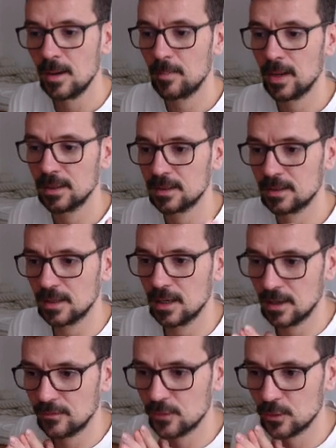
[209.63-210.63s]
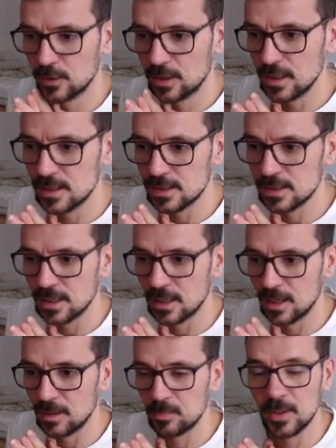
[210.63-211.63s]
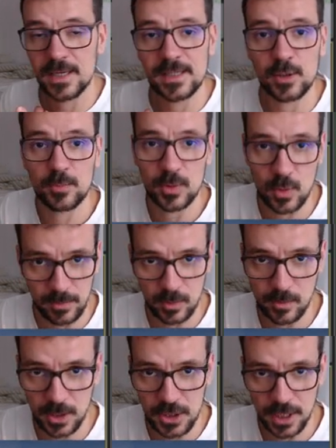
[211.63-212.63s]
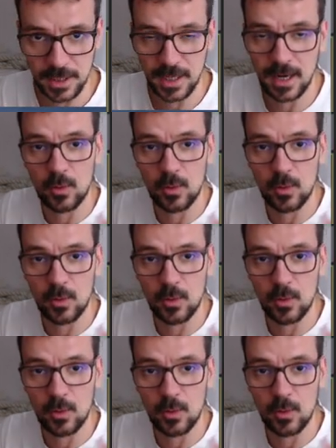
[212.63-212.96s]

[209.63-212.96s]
but uh, for this uh, please subscribe to my channel.